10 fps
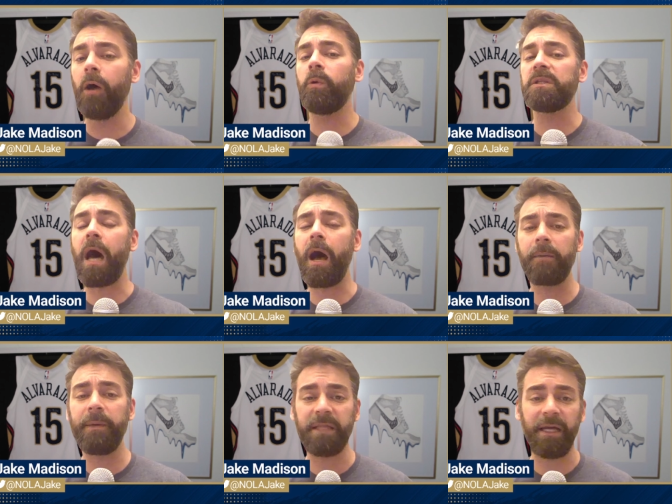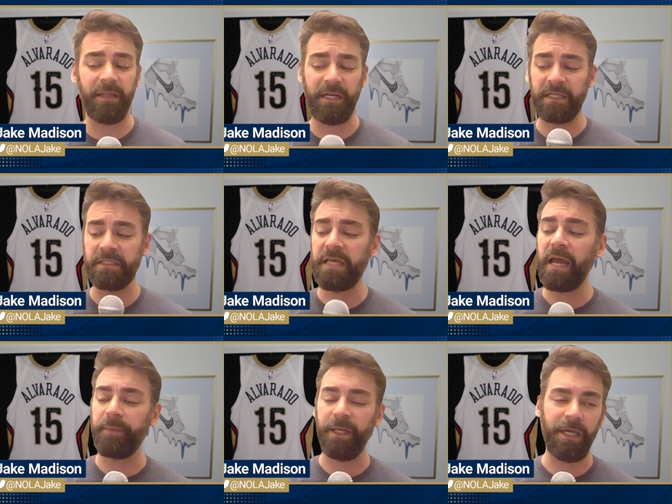We'll talk about that in the next
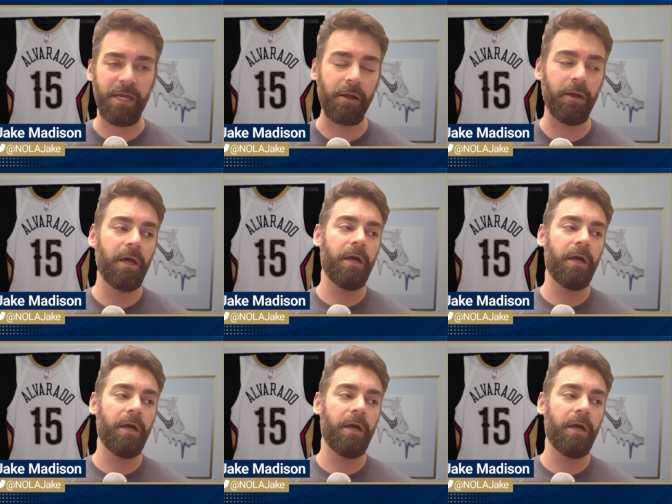segment here.